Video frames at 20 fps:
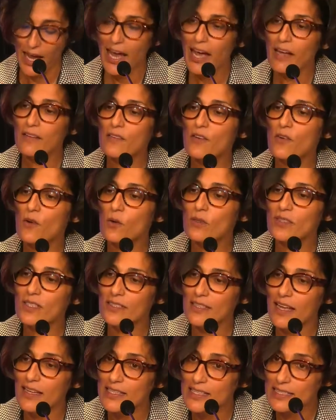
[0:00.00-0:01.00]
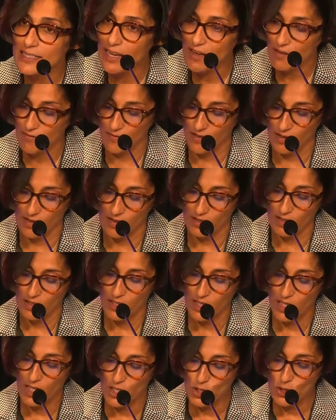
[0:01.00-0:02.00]
And through this endeavor
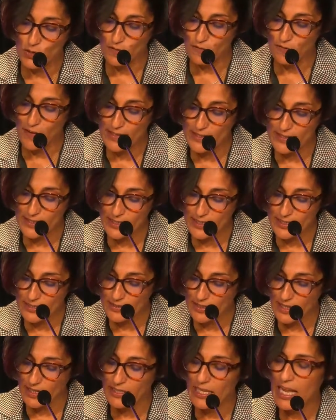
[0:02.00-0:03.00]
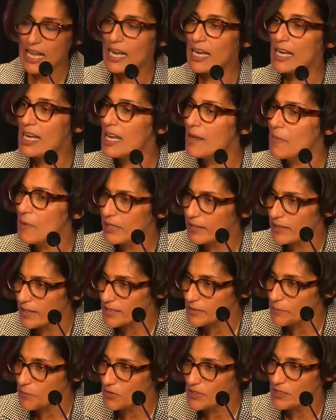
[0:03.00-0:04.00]
to facilitate
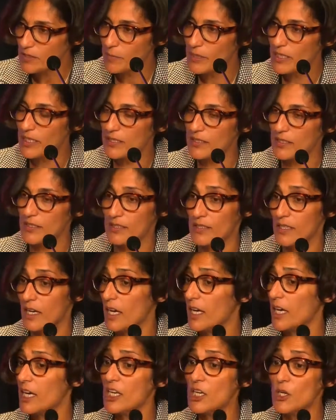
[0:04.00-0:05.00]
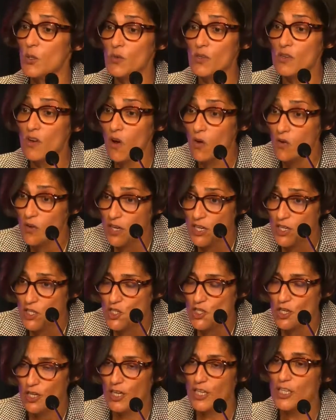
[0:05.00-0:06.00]
limitless possibilities in new
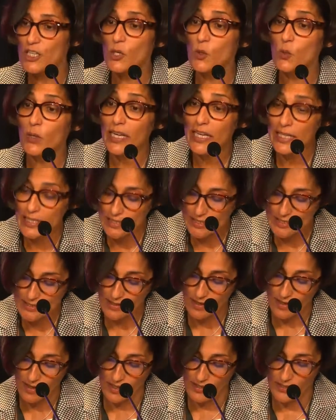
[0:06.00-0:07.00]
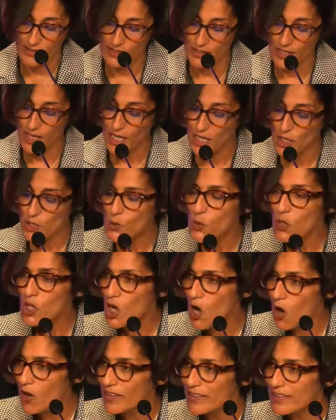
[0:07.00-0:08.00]
knowledge, new insights, new
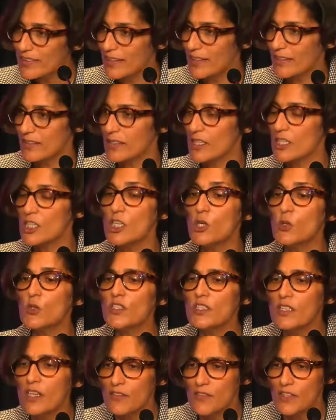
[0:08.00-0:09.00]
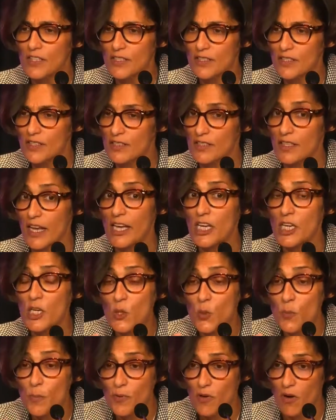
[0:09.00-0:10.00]
content, new services, and
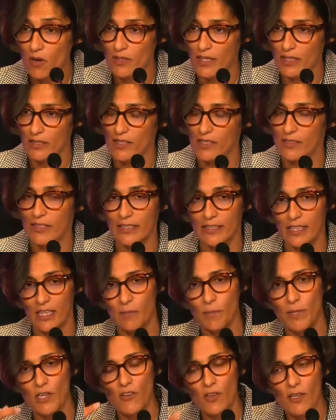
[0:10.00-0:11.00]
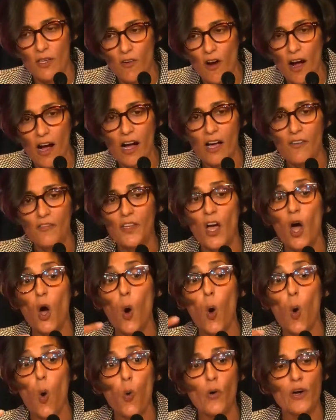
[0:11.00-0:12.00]
new products that can be derived
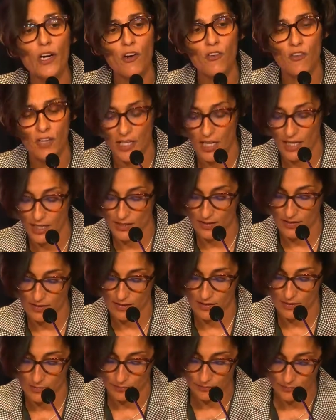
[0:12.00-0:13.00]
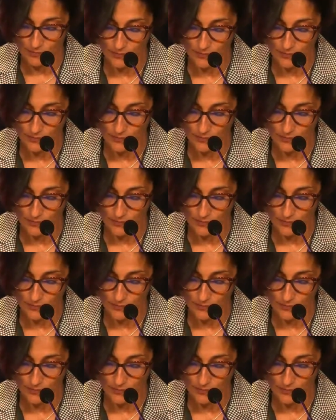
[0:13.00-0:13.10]
or created.